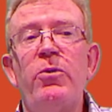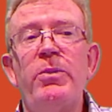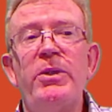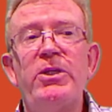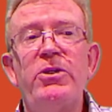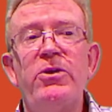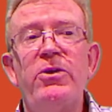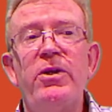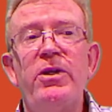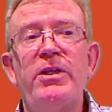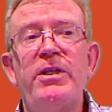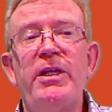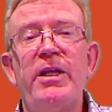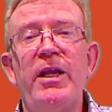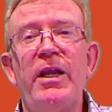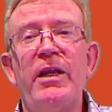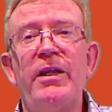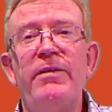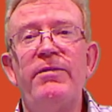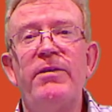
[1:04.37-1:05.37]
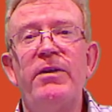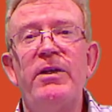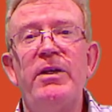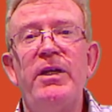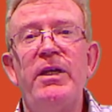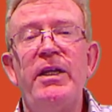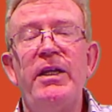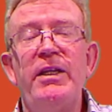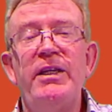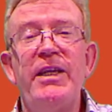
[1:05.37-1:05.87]
or maternity leave.
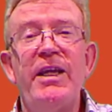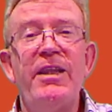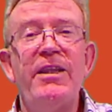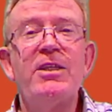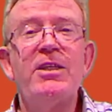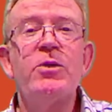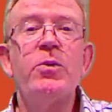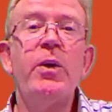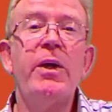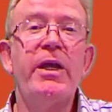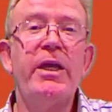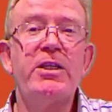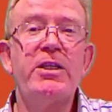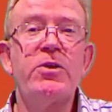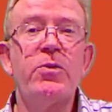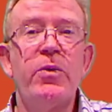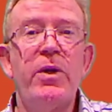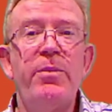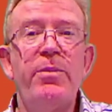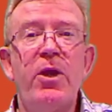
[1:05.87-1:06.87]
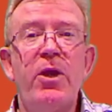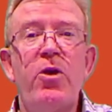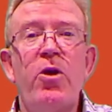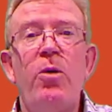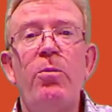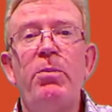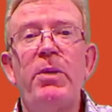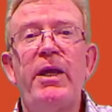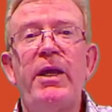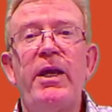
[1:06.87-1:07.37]
Now this one gets a wee bit
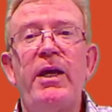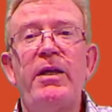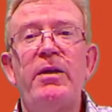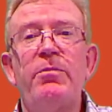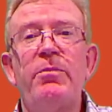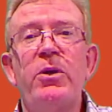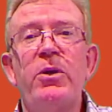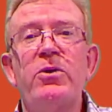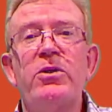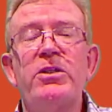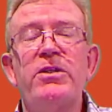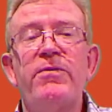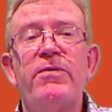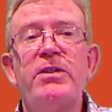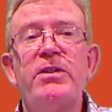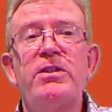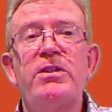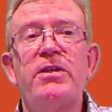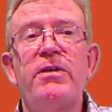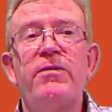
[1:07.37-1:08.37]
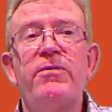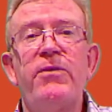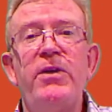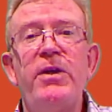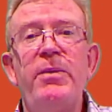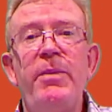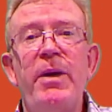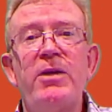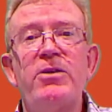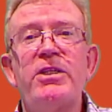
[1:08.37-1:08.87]
complicated because if it's a
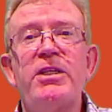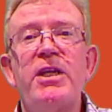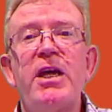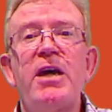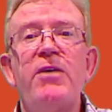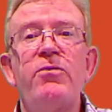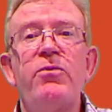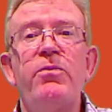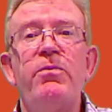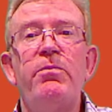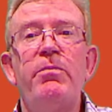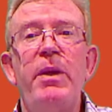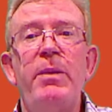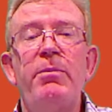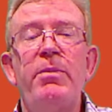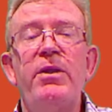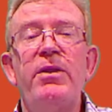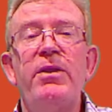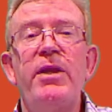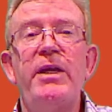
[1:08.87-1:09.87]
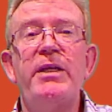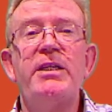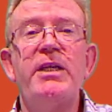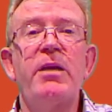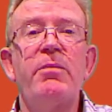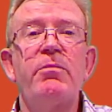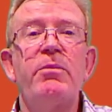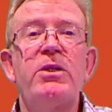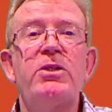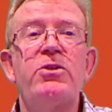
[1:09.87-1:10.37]
female staff member and they
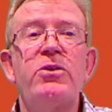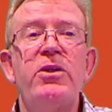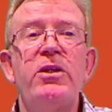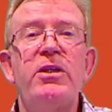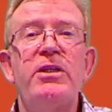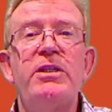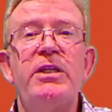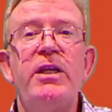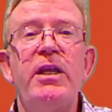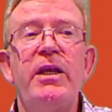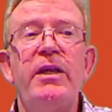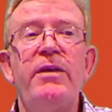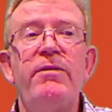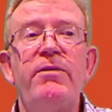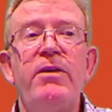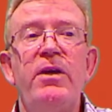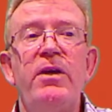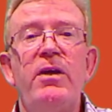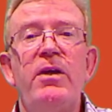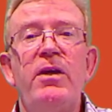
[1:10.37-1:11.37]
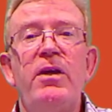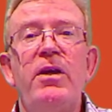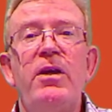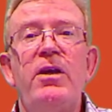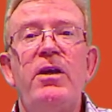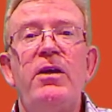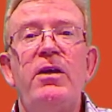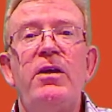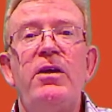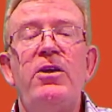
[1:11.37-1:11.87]
take maternity leave,
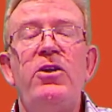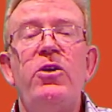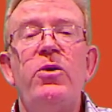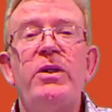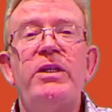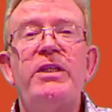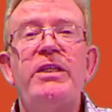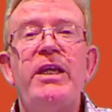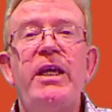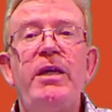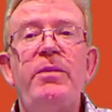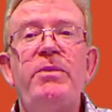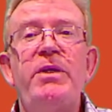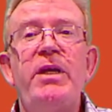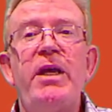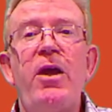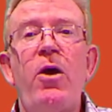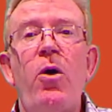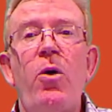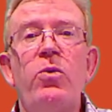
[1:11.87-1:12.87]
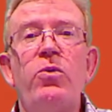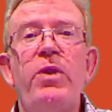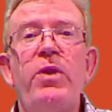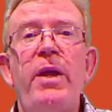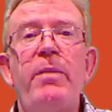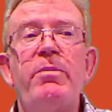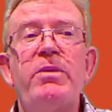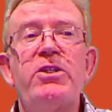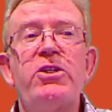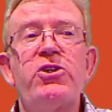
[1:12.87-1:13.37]
you are deemed to hold
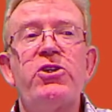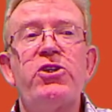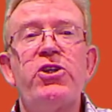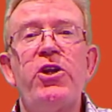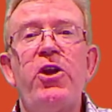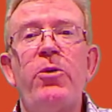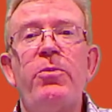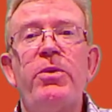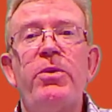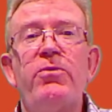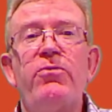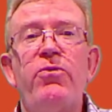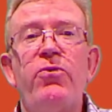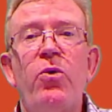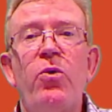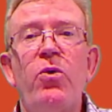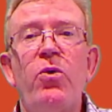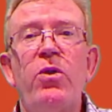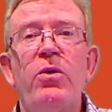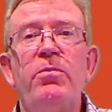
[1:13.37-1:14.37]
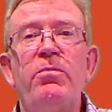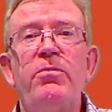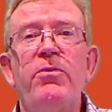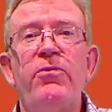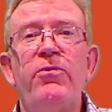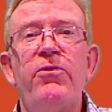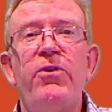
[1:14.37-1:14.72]
that position open for them